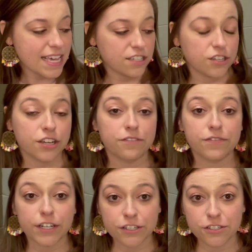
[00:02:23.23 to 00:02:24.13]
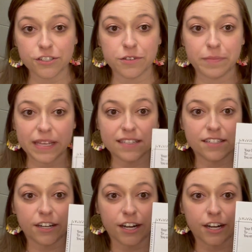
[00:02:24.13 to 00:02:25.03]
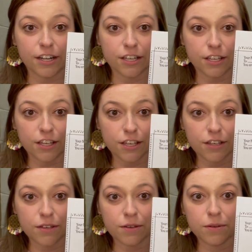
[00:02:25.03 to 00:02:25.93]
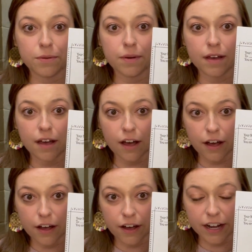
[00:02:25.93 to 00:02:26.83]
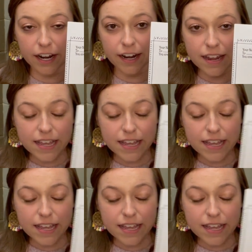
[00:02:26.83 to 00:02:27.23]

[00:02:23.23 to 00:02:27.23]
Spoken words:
So your first 2 beats are you are.